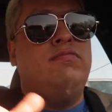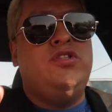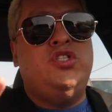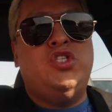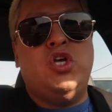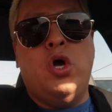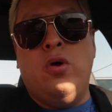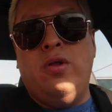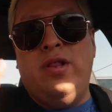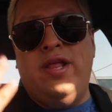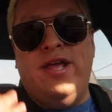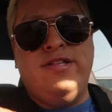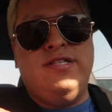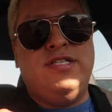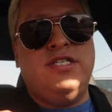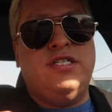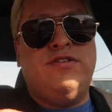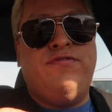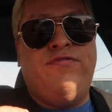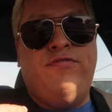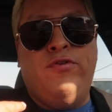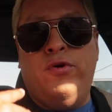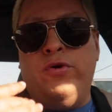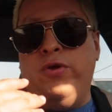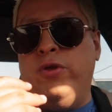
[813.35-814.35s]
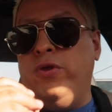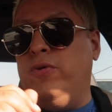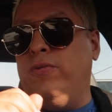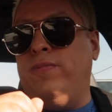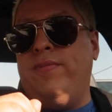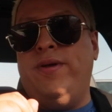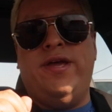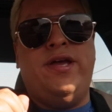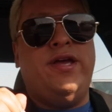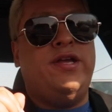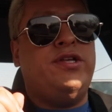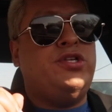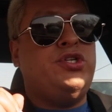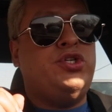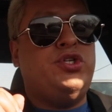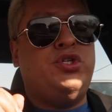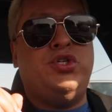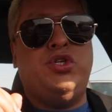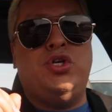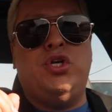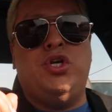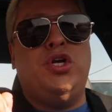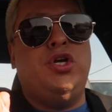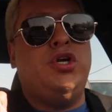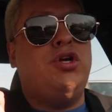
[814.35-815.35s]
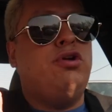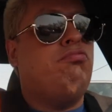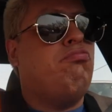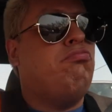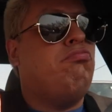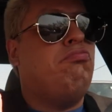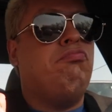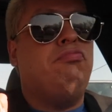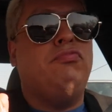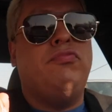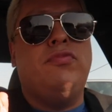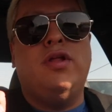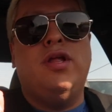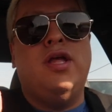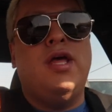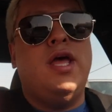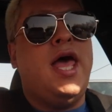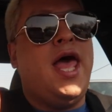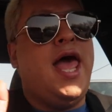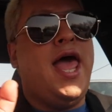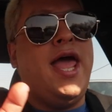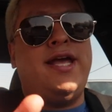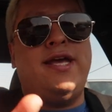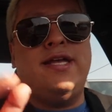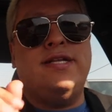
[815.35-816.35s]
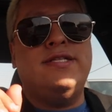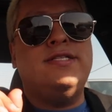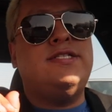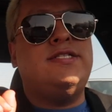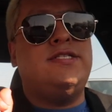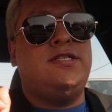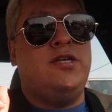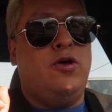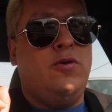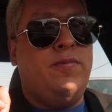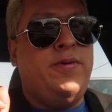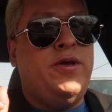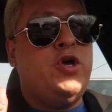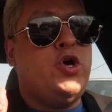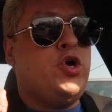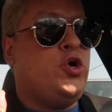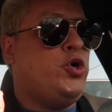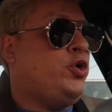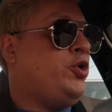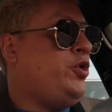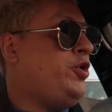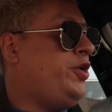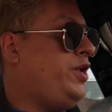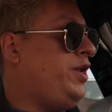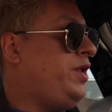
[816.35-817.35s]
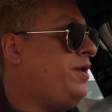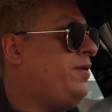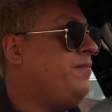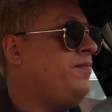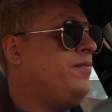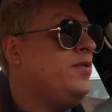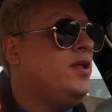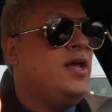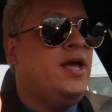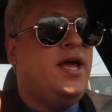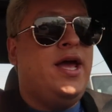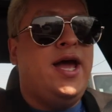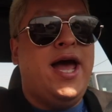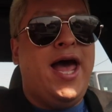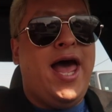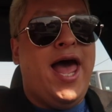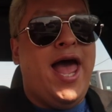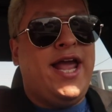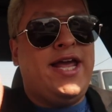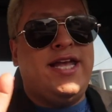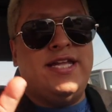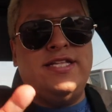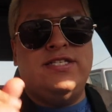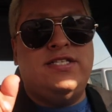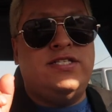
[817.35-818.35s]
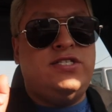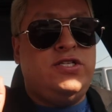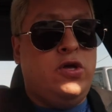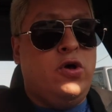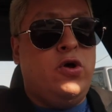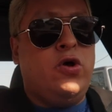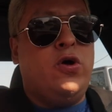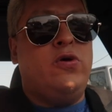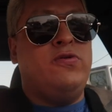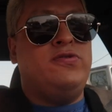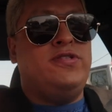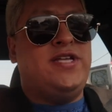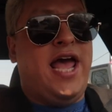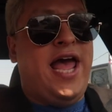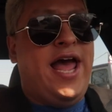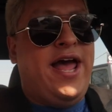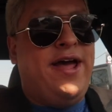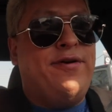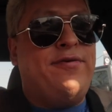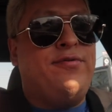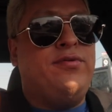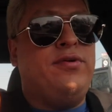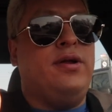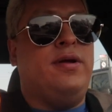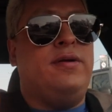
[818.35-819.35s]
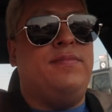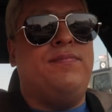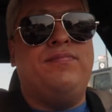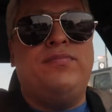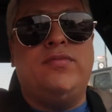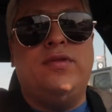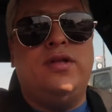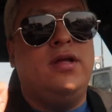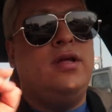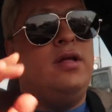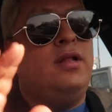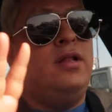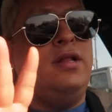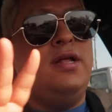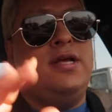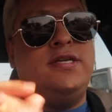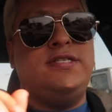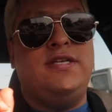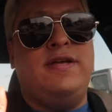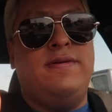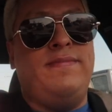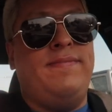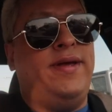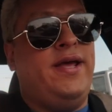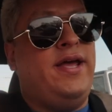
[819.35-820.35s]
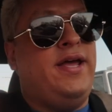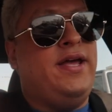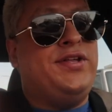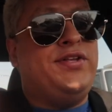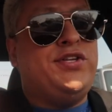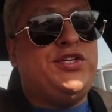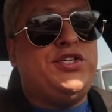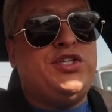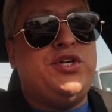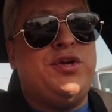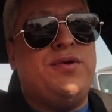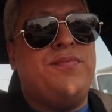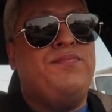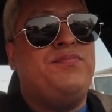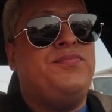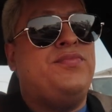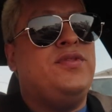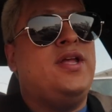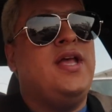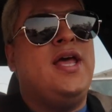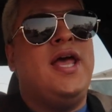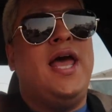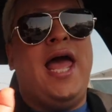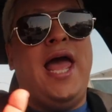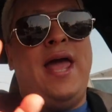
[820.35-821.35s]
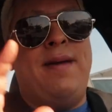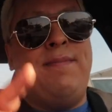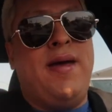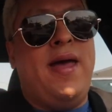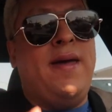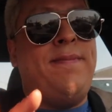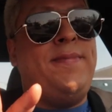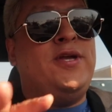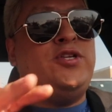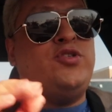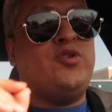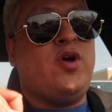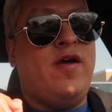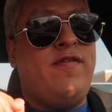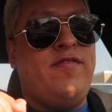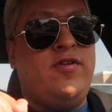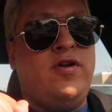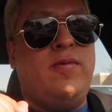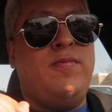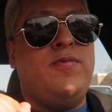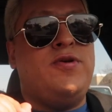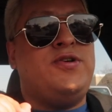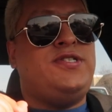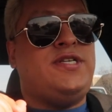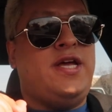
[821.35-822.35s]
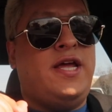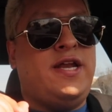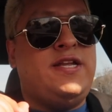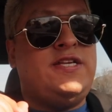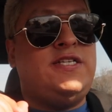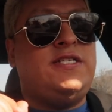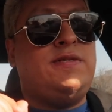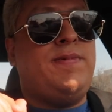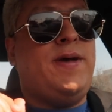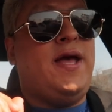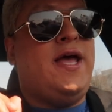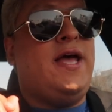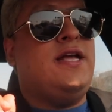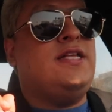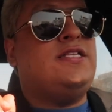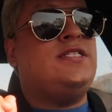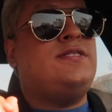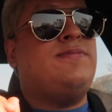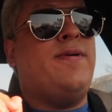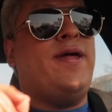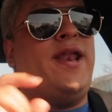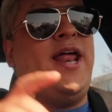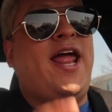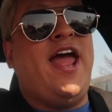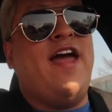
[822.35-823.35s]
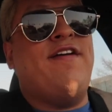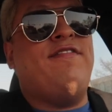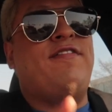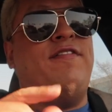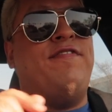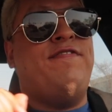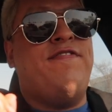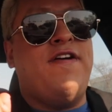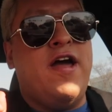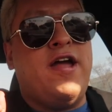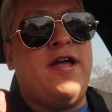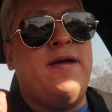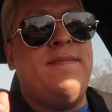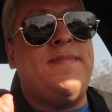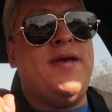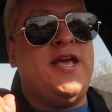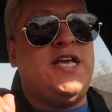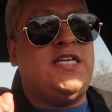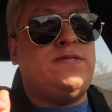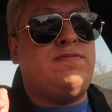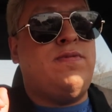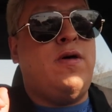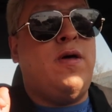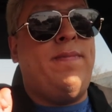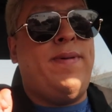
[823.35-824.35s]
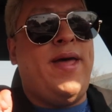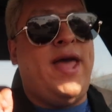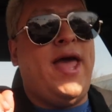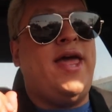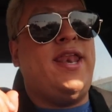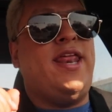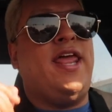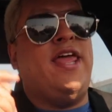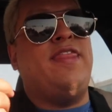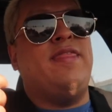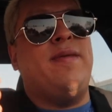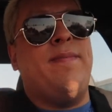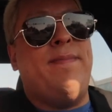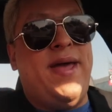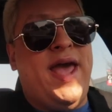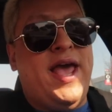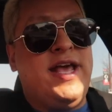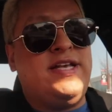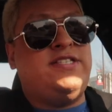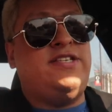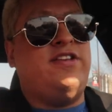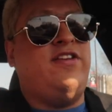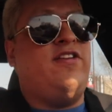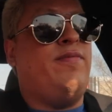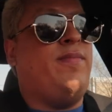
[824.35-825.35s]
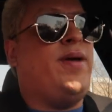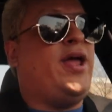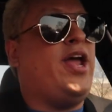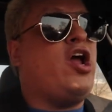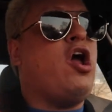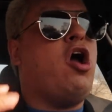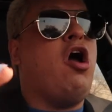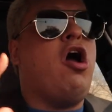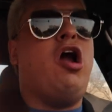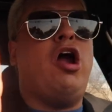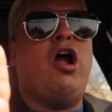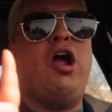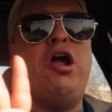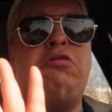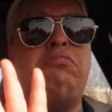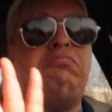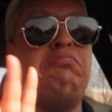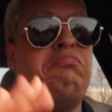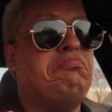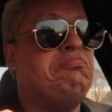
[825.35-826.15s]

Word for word: Don't let this fool you, bitch. I can still be hood. I can still go down. Listen, bitch. I might be driving a Mercedes Benz, but I have a fucking baseball bat in the backseat of my car.